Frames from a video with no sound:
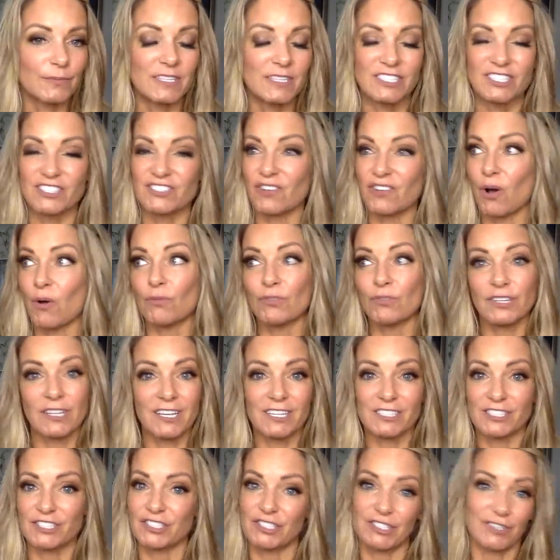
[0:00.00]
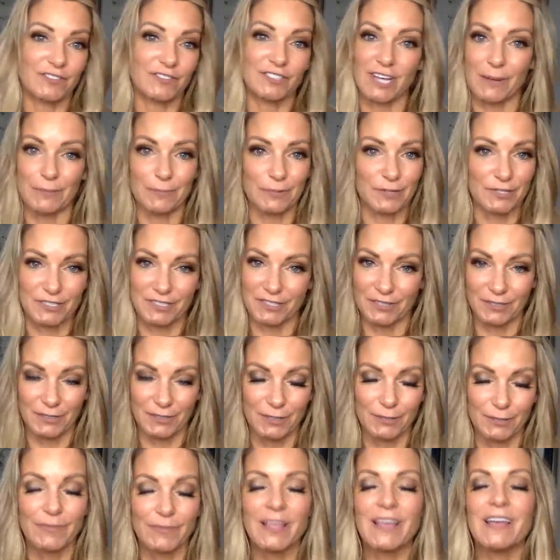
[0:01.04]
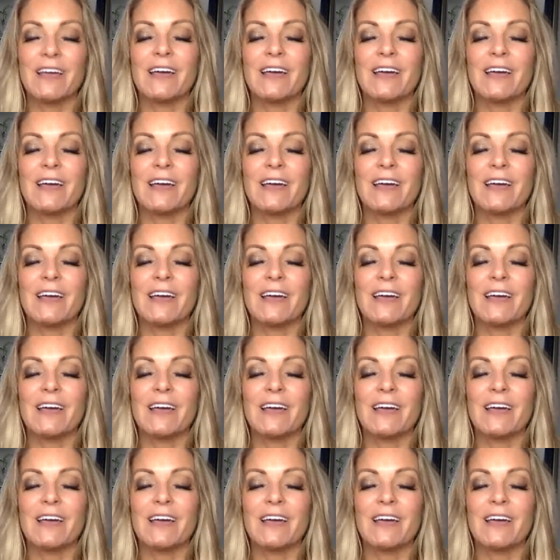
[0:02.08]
It's only us Shift Shoppers in the group.